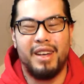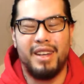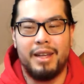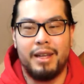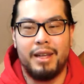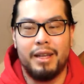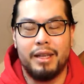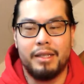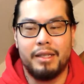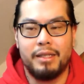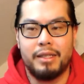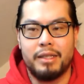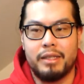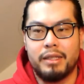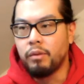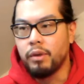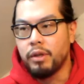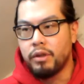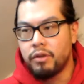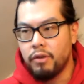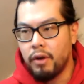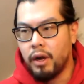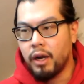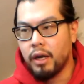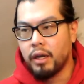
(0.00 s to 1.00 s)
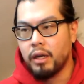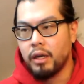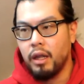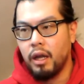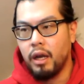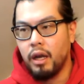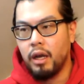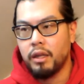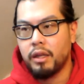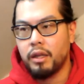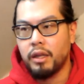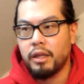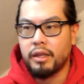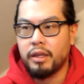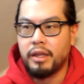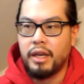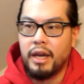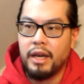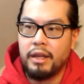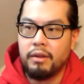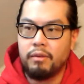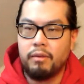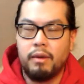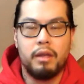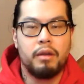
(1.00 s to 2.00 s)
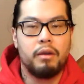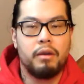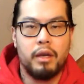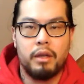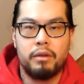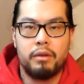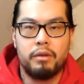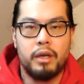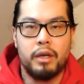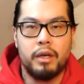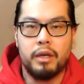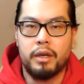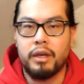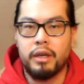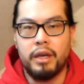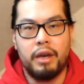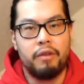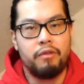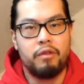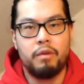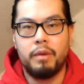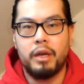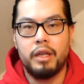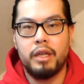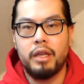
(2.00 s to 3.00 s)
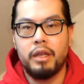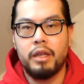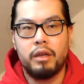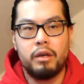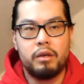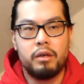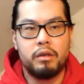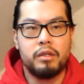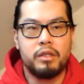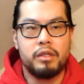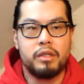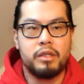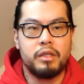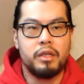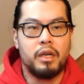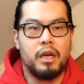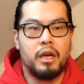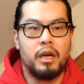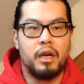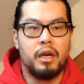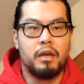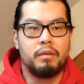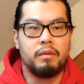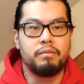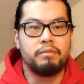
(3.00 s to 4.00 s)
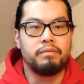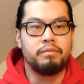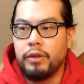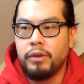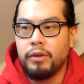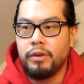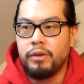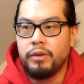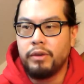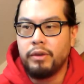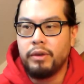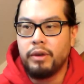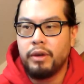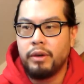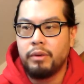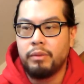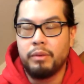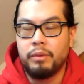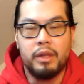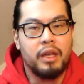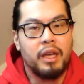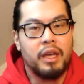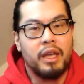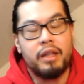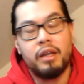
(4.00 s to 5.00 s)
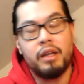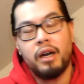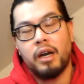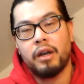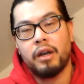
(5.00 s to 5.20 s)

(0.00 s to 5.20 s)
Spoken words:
and we drank a lot, and then when you are drunk, everybody knows you will get